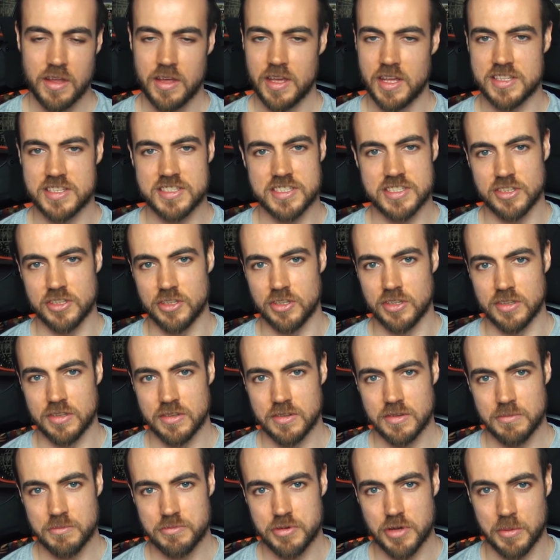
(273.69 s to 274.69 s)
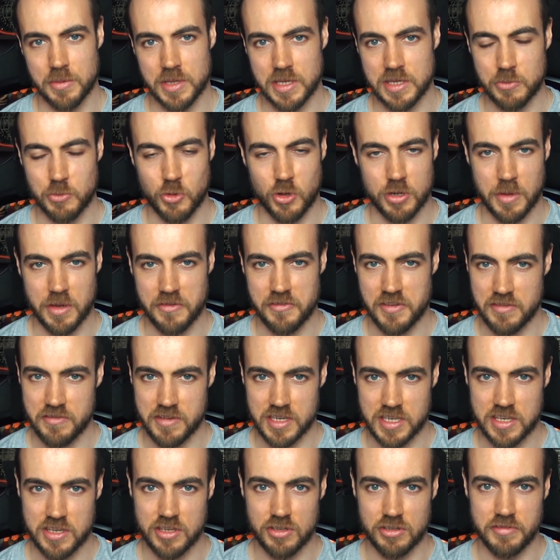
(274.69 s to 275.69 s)
It's still probably one of my
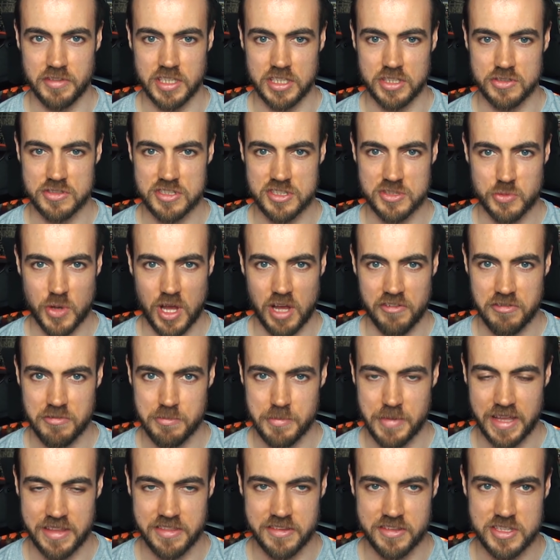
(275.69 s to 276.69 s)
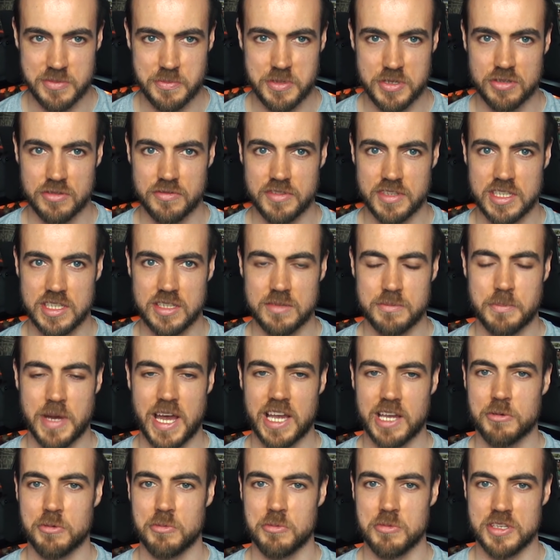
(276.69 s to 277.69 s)
favorite kill videos as well from Method's POV,
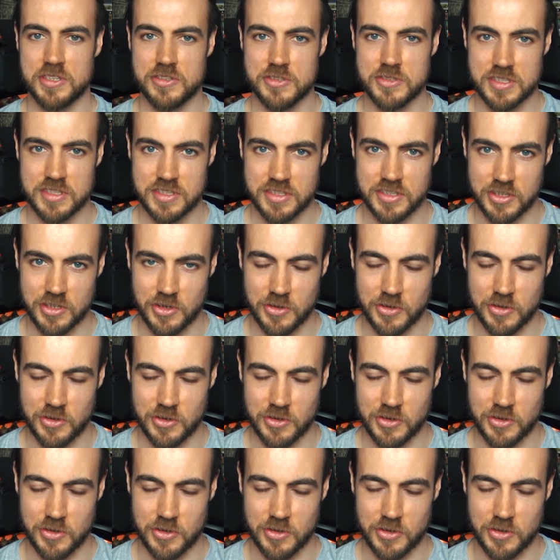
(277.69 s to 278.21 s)
back when we